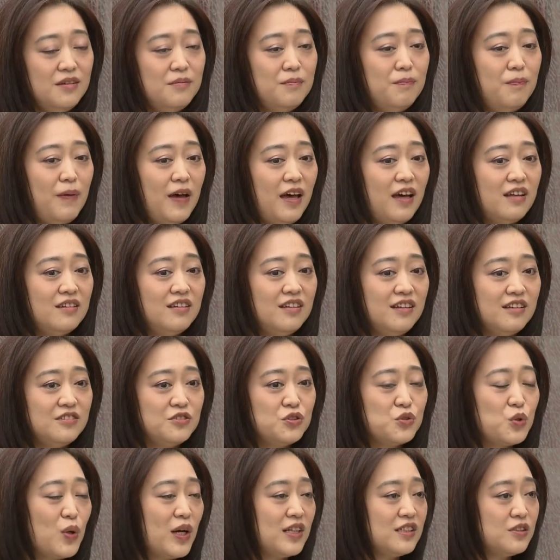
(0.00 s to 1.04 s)
But
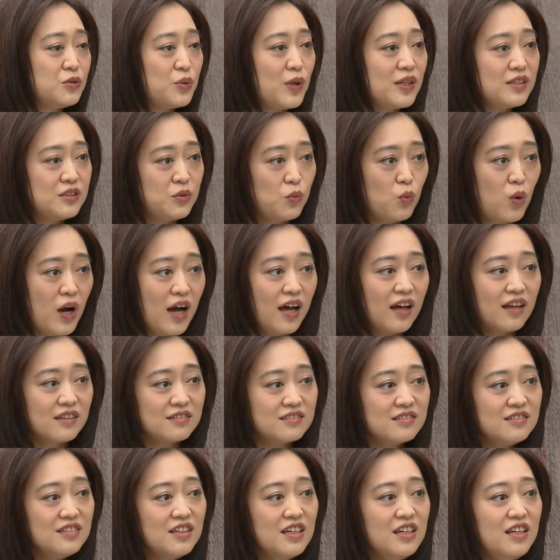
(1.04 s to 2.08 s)
in
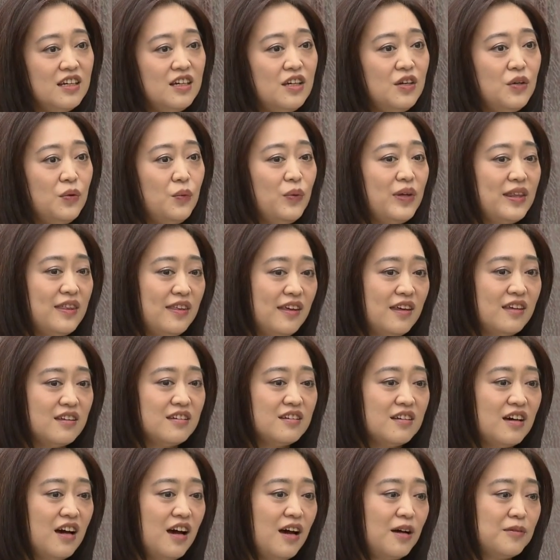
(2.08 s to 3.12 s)
2021, we
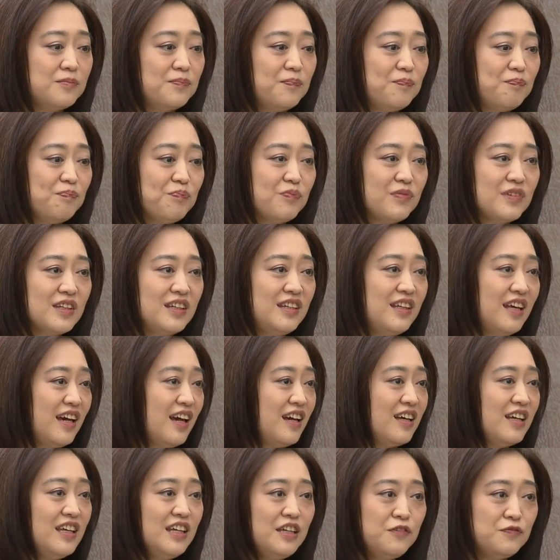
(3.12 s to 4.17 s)
think, if
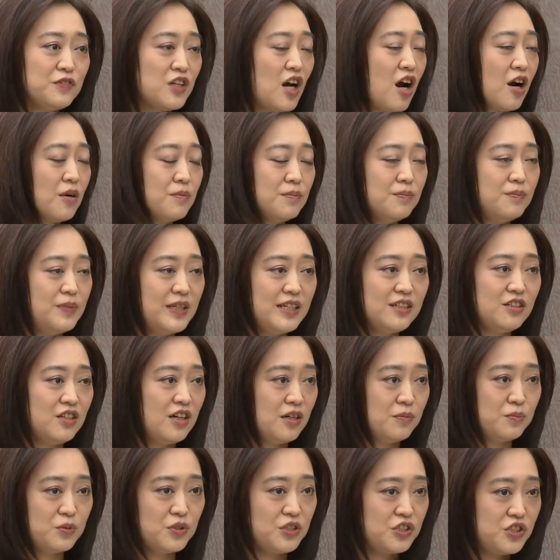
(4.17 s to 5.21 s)
the RMB
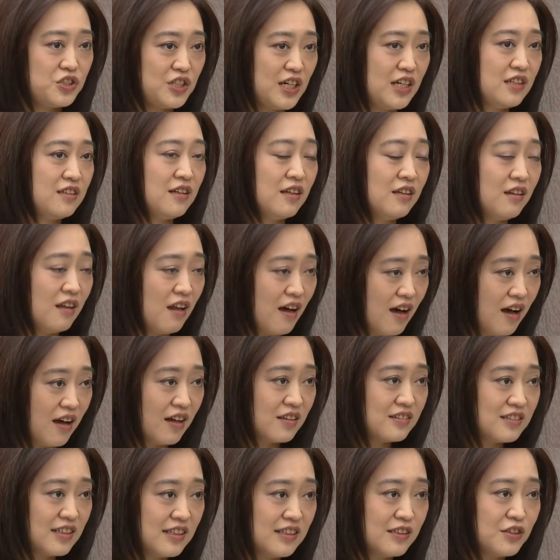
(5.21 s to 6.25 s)
appreciates a
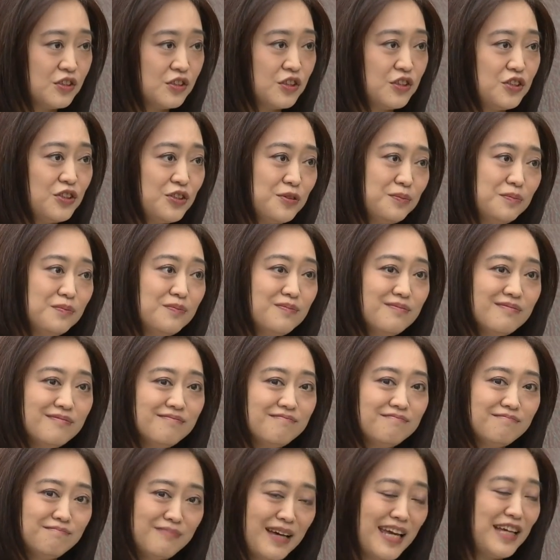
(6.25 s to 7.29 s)
lot, it
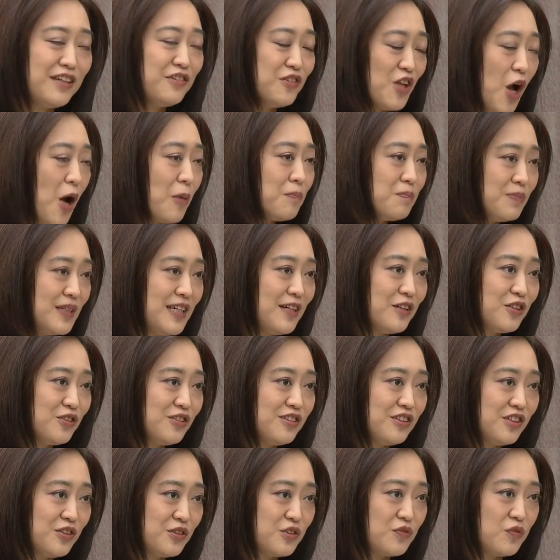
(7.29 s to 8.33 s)
may not be a good
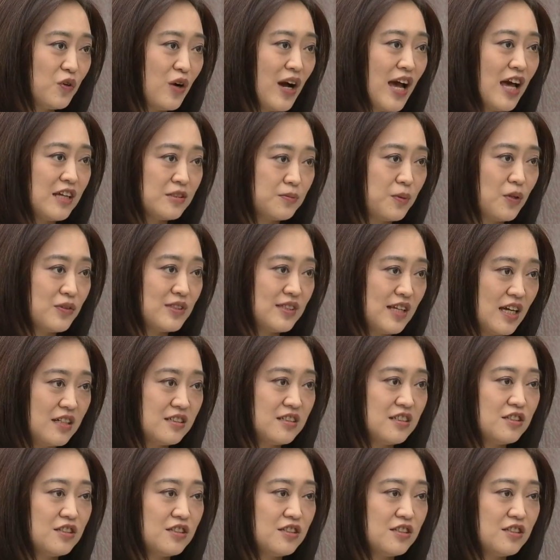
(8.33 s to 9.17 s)
news for export sector.